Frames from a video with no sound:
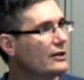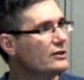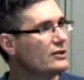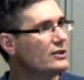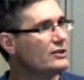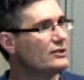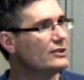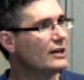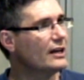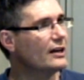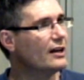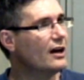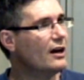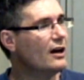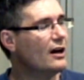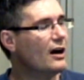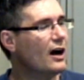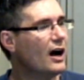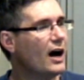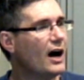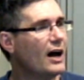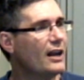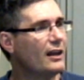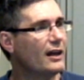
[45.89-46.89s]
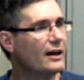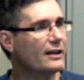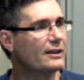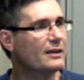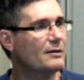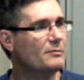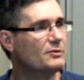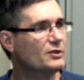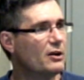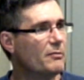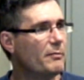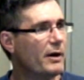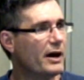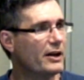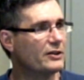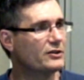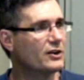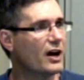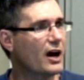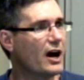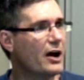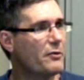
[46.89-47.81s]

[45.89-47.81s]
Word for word: And she said, I like them so much.